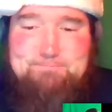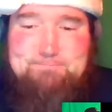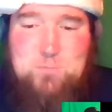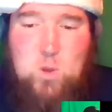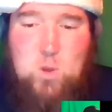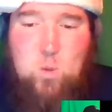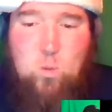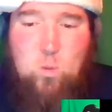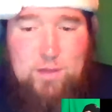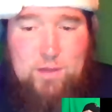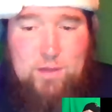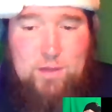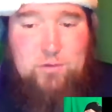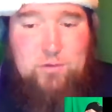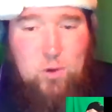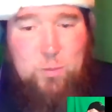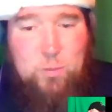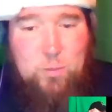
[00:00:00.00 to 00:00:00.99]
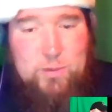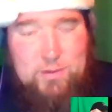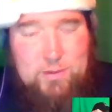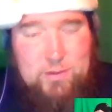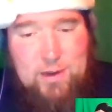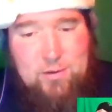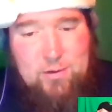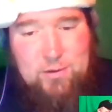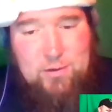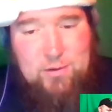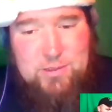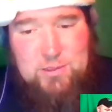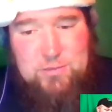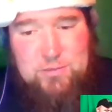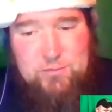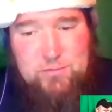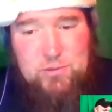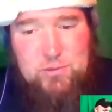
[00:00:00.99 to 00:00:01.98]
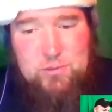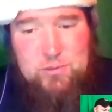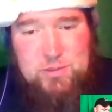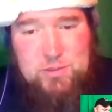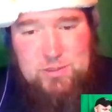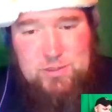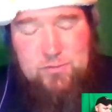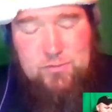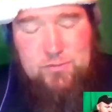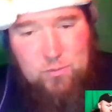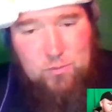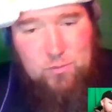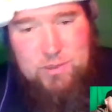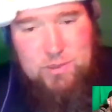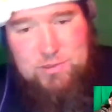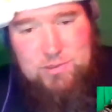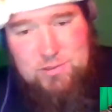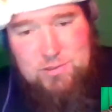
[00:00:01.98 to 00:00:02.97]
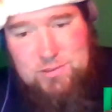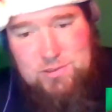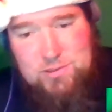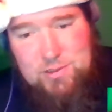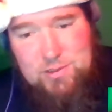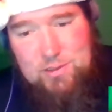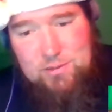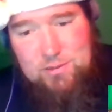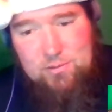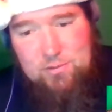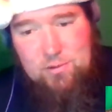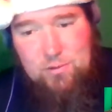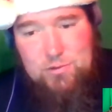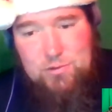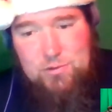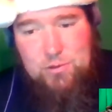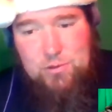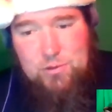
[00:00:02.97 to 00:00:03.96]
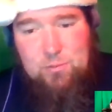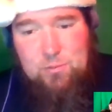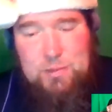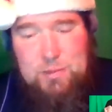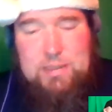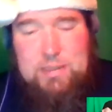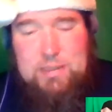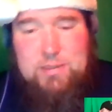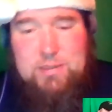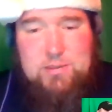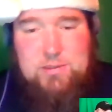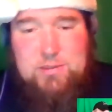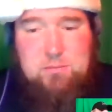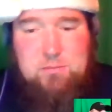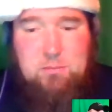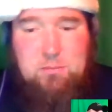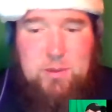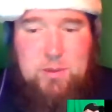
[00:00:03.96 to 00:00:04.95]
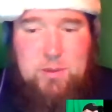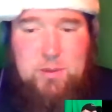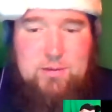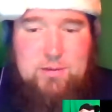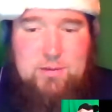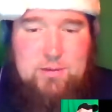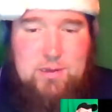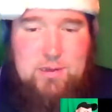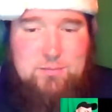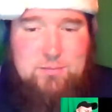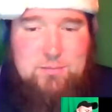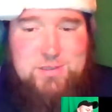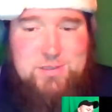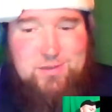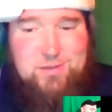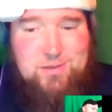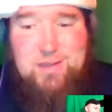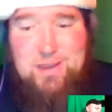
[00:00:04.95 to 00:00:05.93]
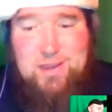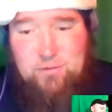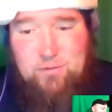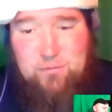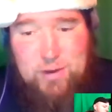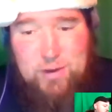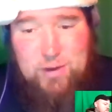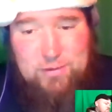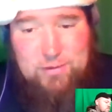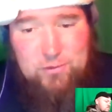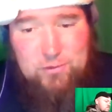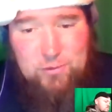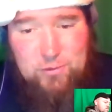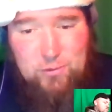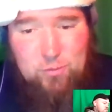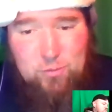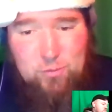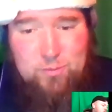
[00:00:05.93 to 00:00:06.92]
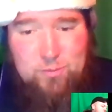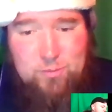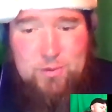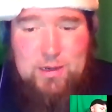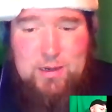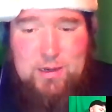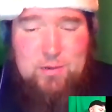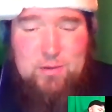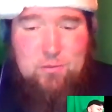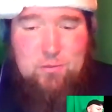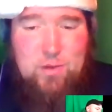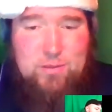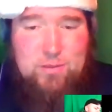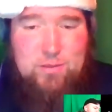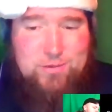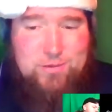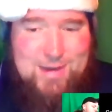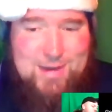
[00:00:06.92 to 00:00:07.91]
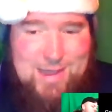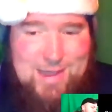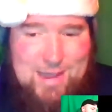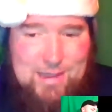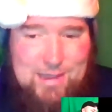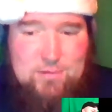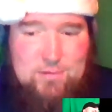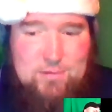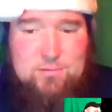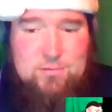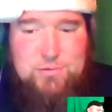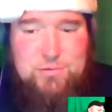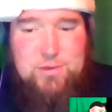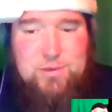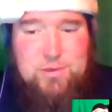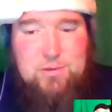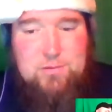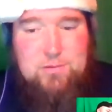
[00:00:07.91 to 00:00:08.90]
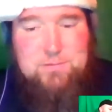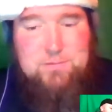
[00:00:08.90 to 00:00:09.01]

want to open carry just for specific reasons in those certain places, but I'm still not afraid to, but I'd rather not. So,